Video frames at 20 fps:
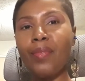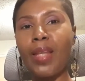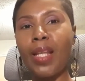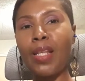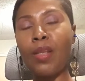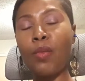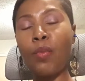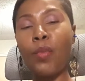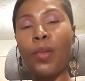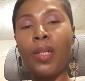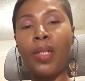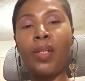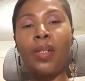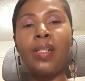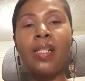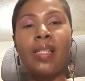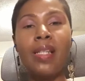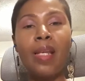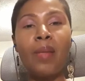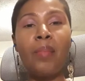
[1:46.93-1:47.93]
we
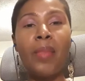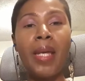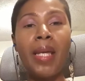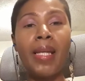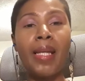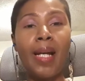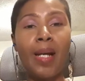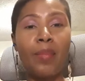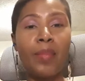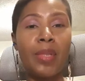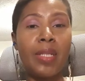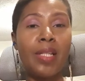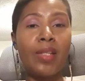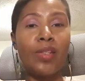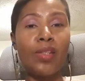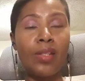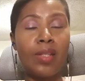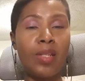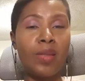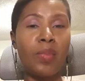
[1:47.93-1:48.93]
could say main
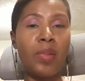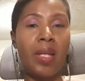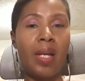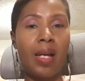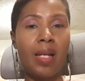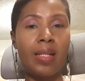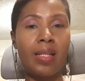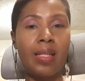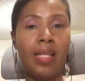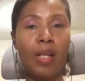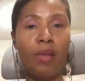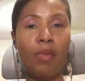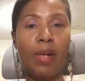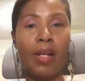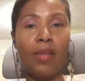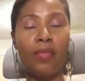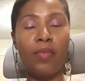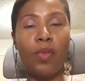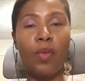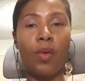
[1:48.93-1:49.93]
competition is Beyonce,
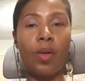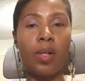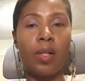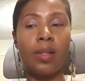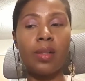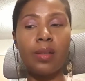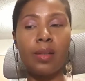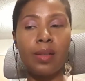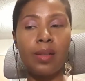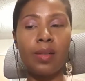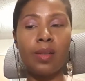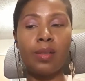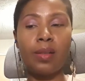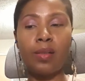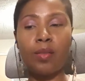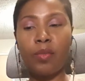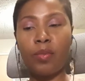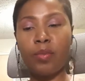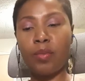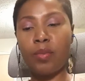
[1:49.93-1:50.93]
right? For,
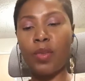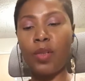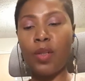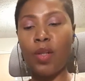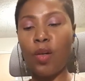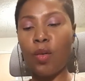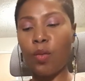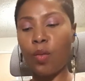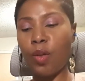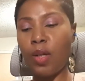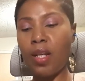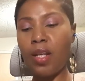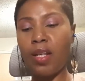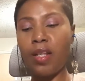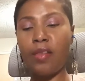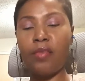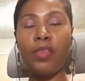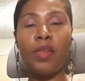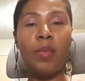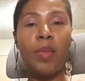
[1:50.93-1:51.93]

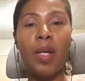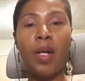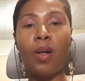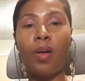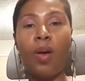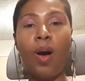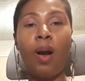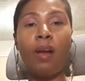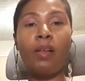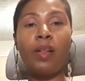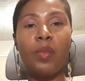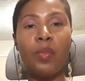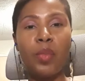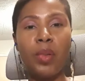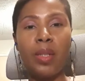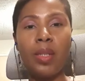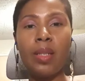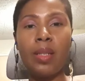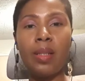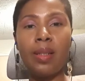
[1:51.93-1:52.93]
female
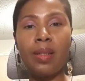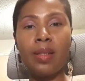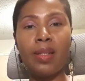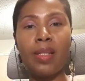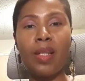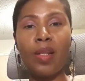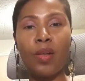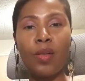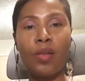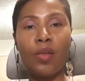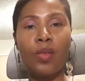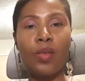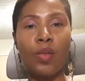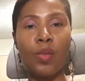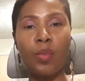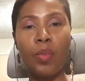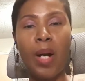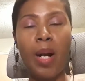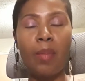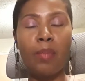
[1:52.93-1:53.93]
R&B singers or
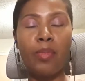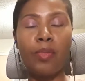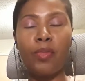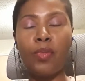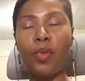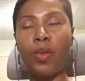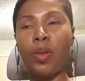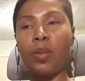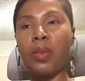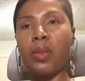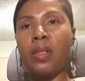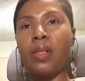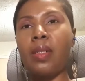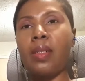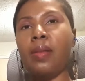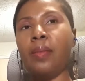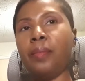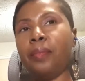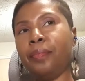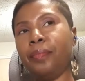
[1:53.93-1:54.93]
pop performers.